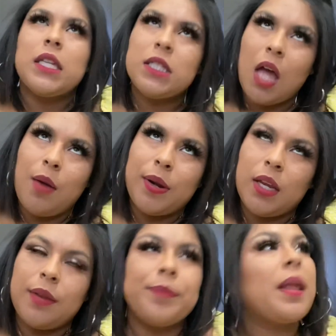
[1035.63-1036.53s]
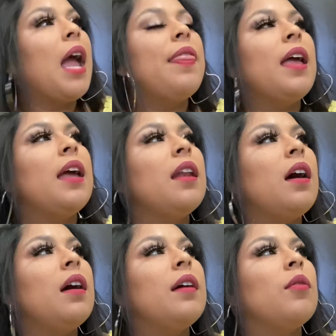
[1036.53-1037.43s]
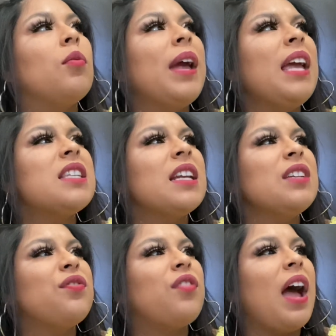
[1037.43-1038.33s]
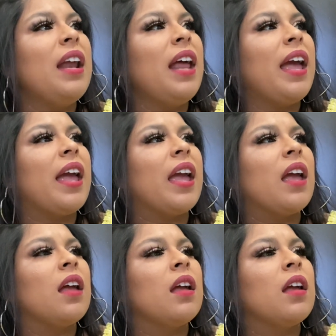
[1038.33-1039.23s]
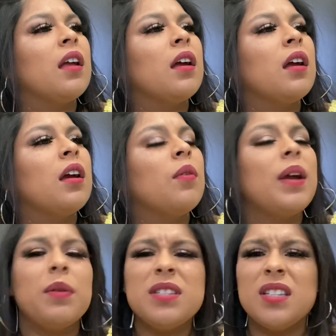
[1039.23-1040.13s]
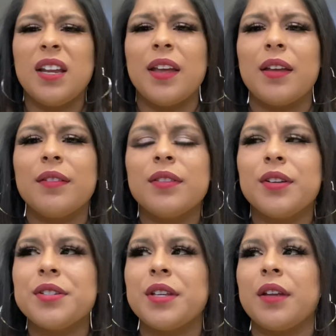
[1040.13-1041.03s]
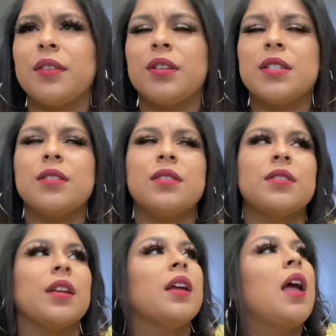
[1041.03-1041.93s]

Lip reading: Sorry. And then wait, today's Friday. Wait, what's today? Thursday. Today's Thursday.